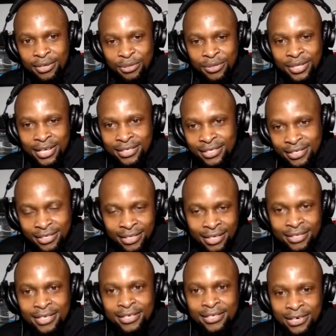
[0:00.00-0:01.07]
So that's
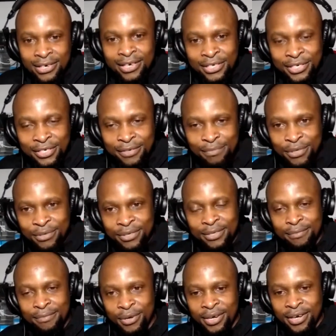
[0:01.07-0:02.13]
the relationship between
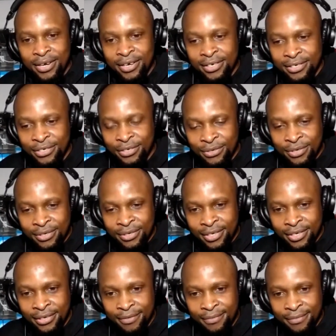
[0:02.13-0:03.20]
the broker and Neuron
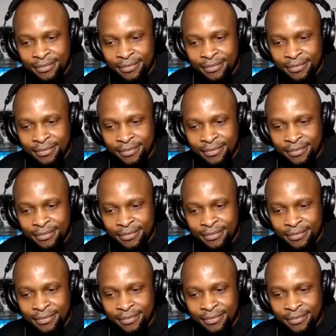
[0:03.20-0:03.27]
there.